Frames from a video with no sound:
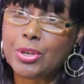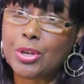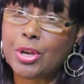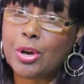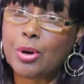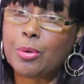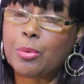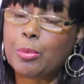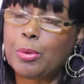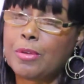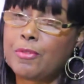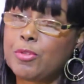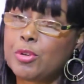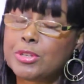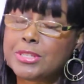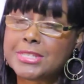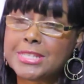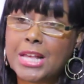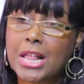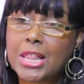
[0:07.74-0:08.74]
You know, if
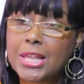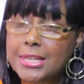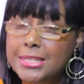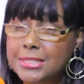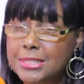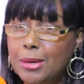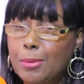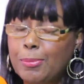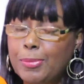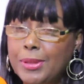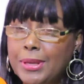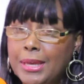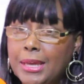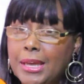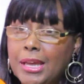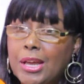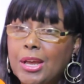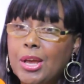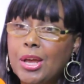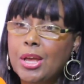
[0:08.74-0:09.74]
you're selling
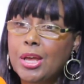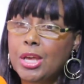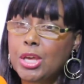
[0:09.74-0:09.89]
something,